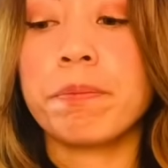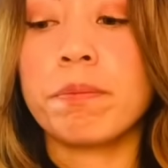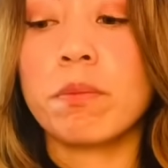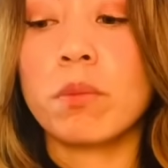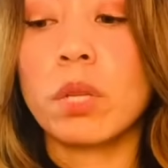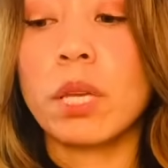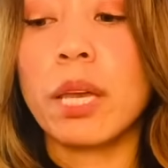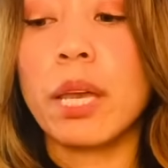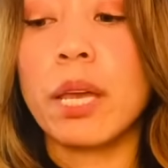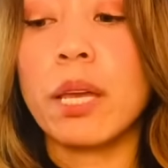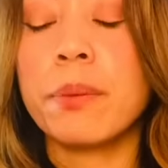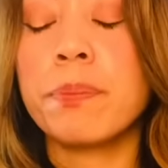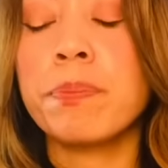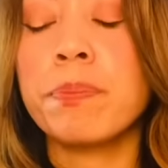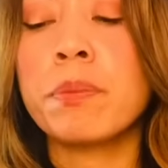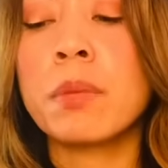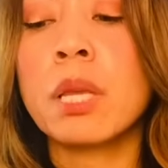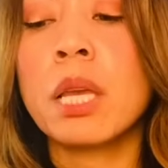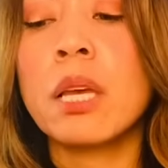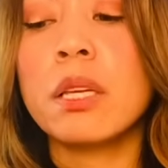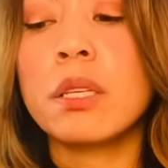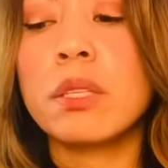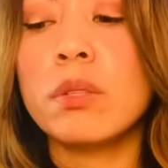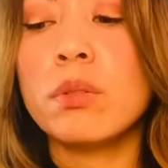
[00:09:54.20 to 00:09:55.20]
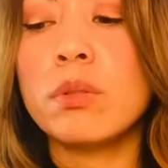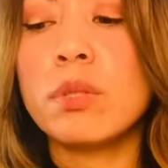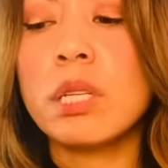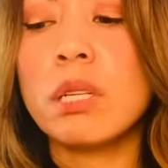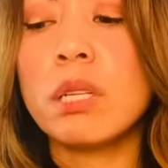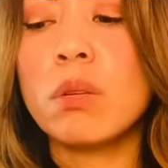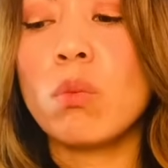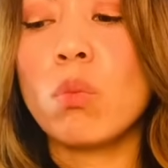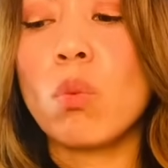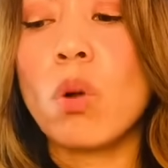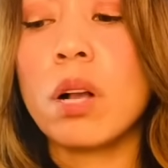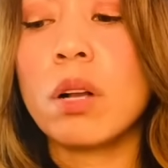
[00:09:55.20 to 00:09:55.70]
Okay, You
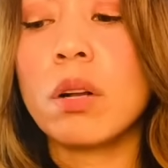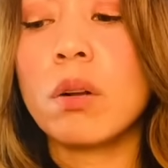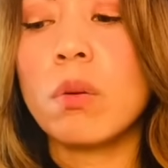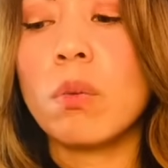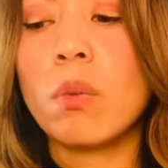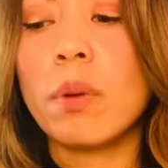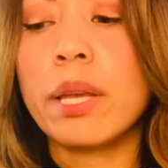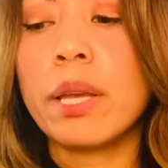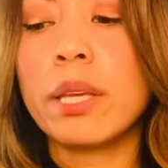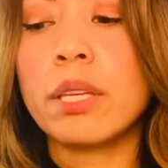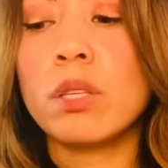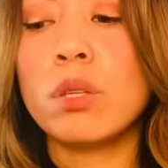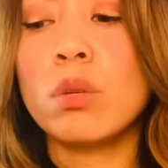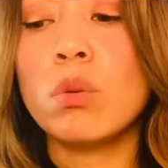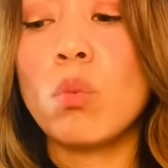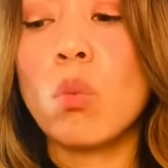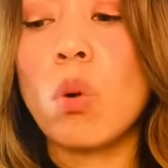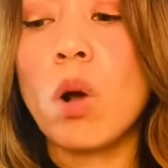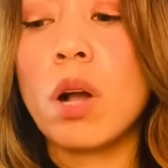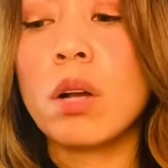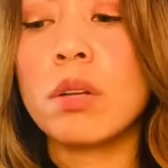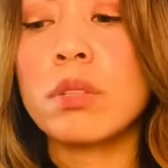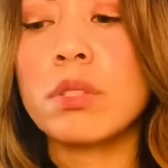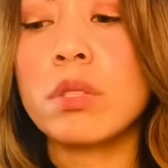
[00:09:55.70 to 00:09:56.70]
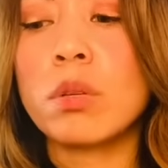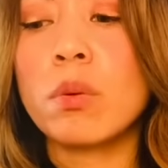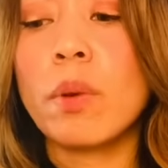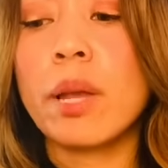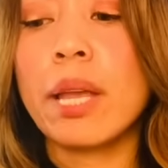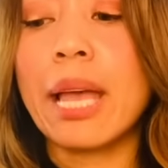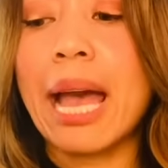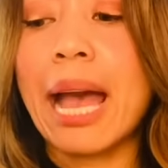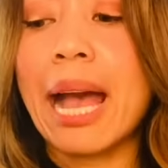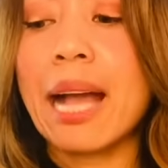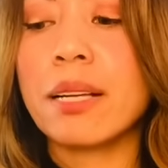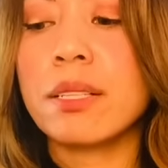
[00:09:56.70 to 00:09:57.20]
did walk away. You walked
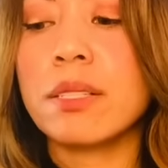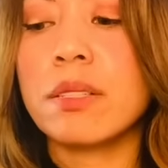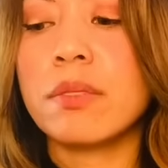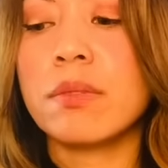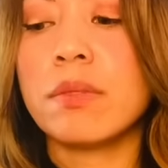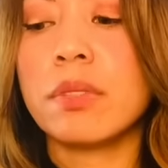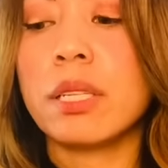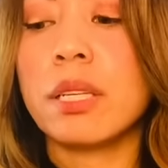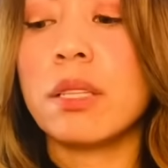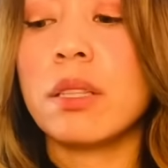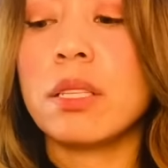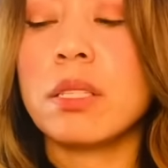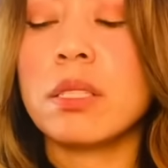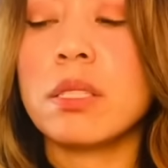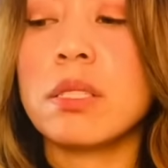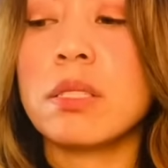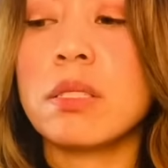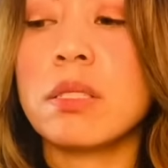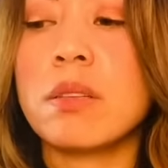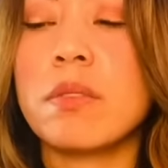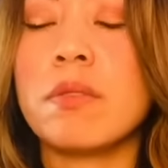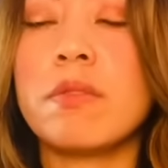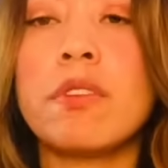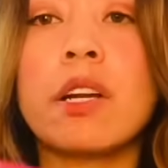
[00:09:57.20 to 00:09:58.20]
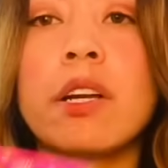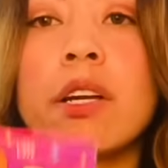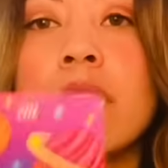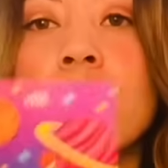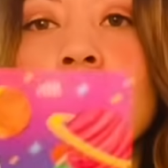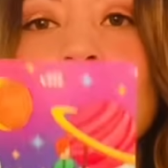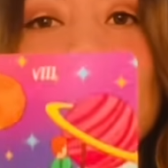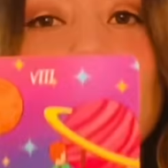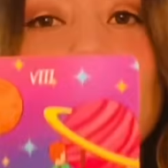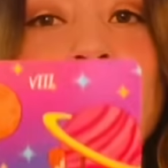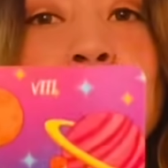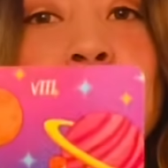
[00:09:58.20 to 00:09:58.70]
away actively. This is a very
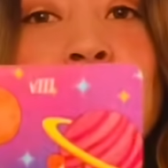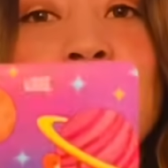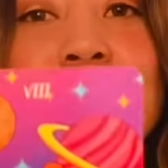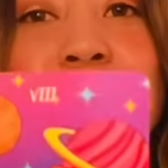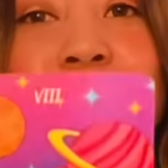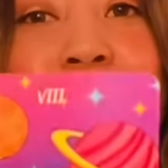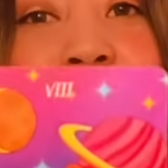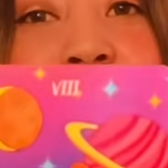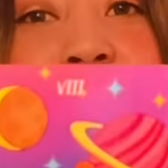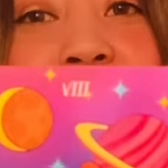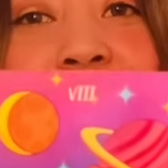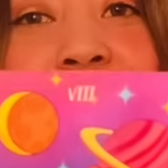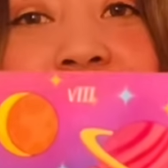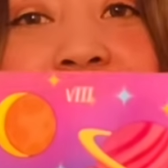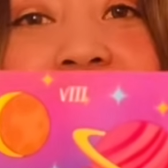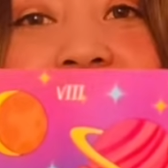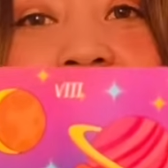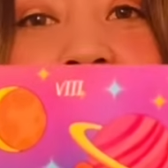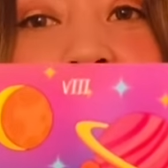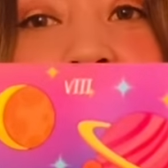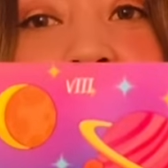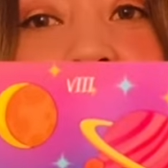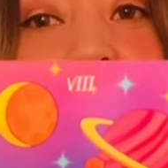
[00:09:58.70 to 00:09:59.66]
serious card in our